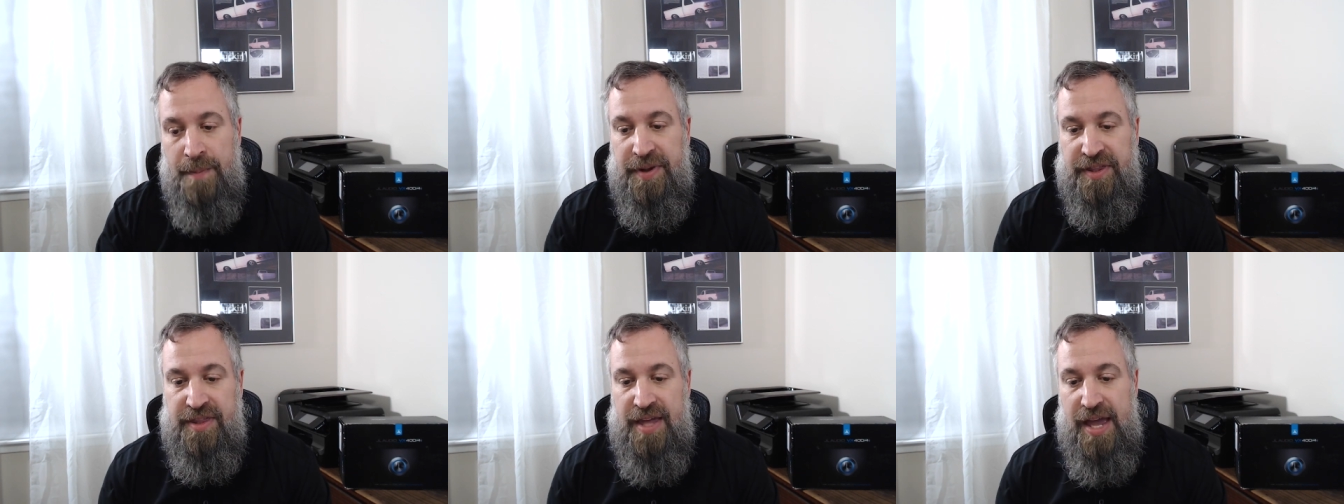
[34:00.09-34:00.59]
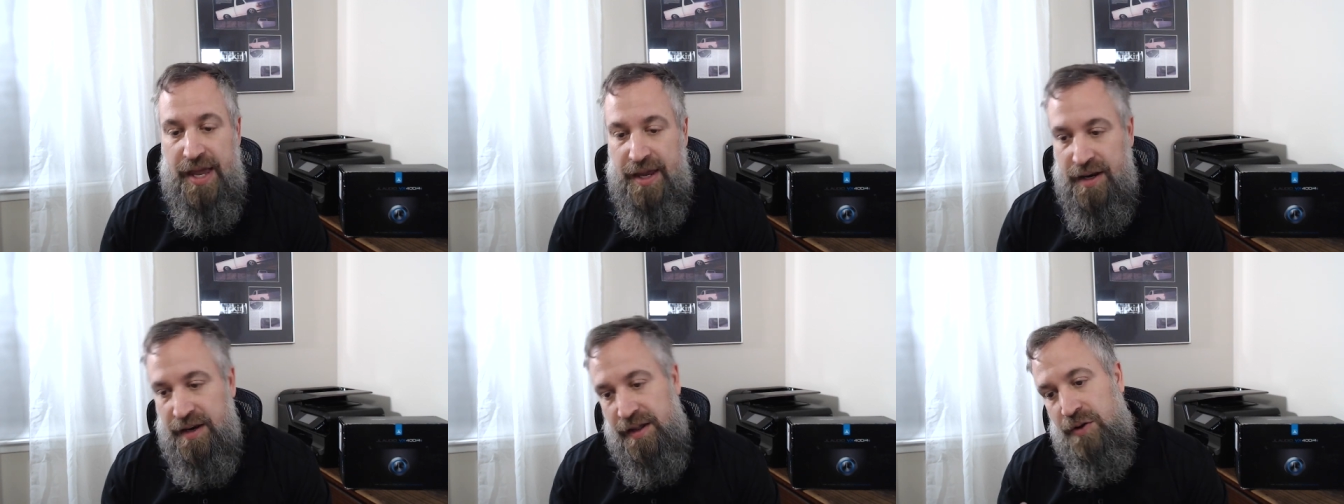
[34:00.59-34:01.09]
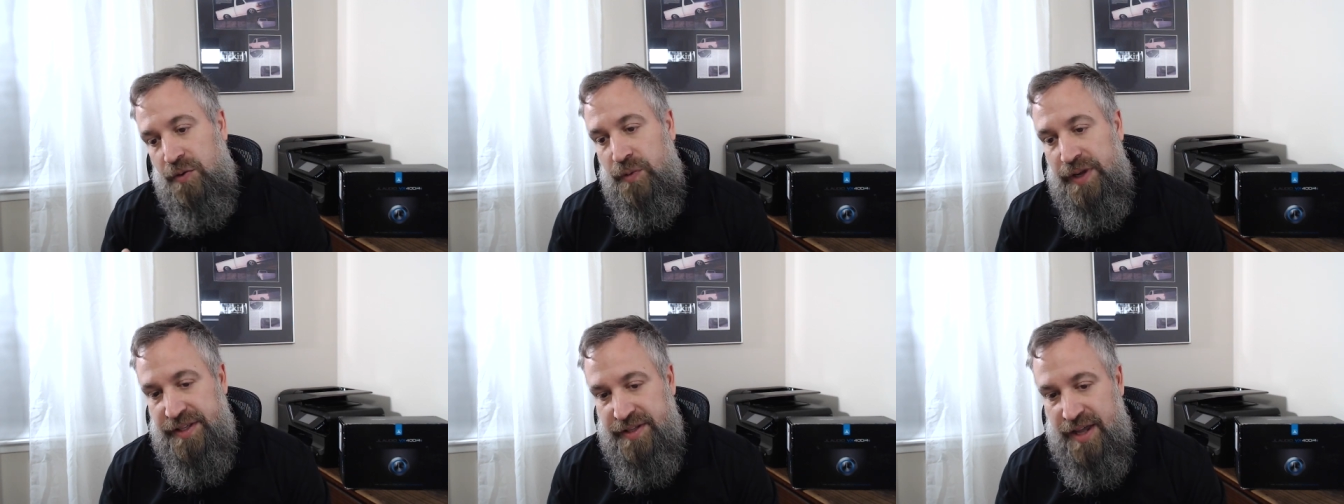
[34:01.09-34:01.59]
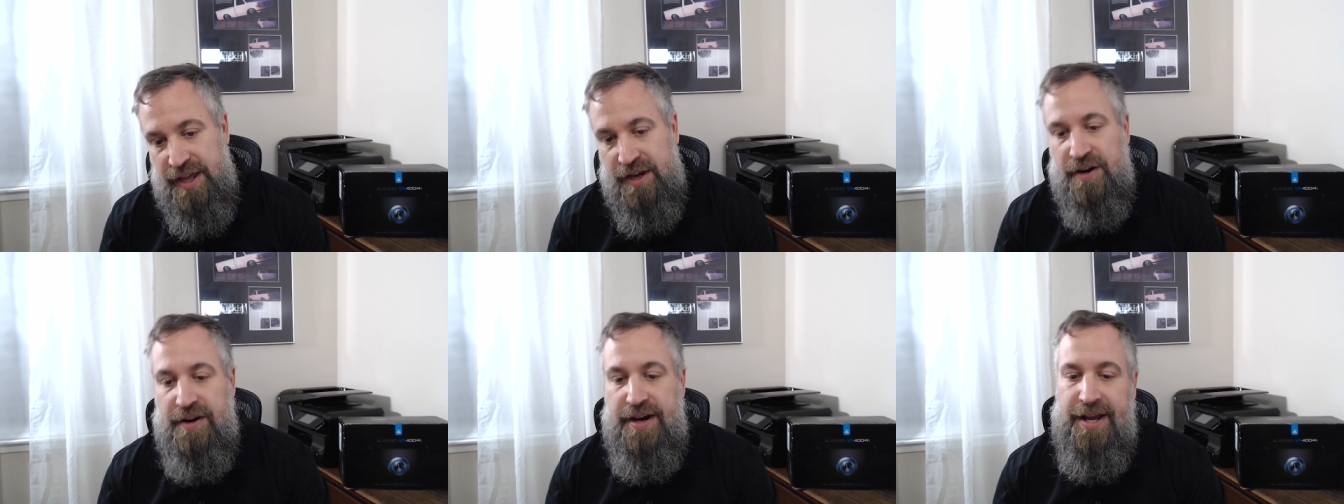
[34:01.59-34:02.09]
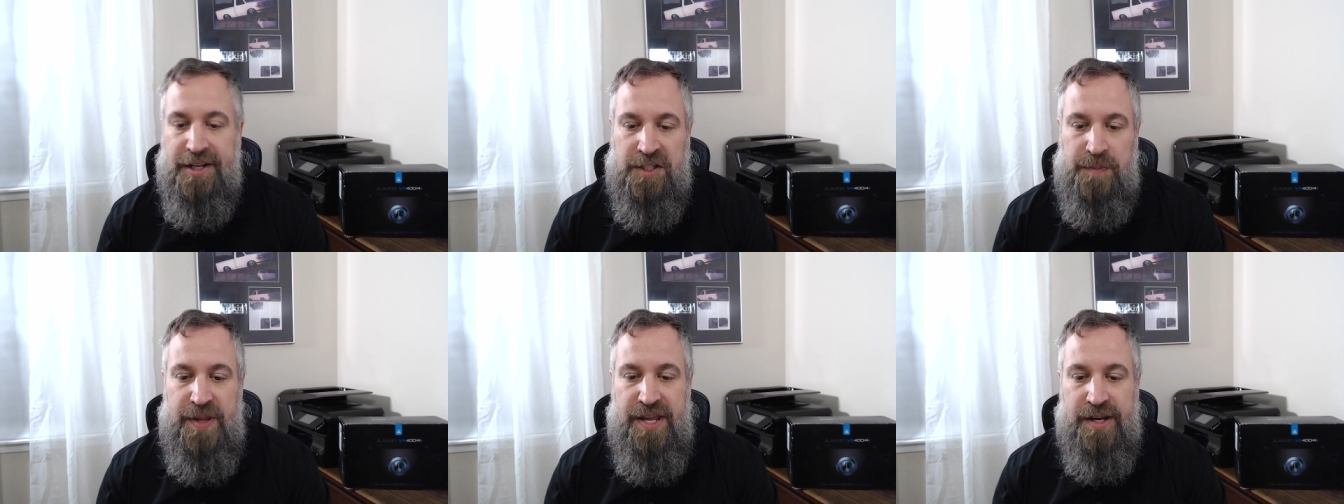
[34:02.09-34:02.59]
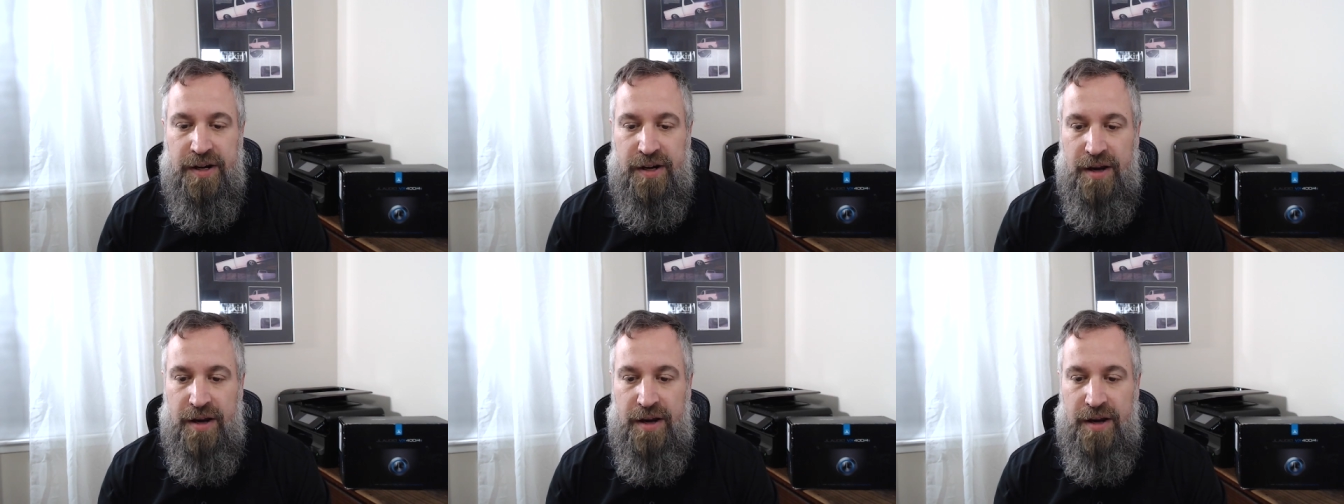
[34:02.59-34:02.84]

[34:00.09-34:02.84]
But then we take our next speaker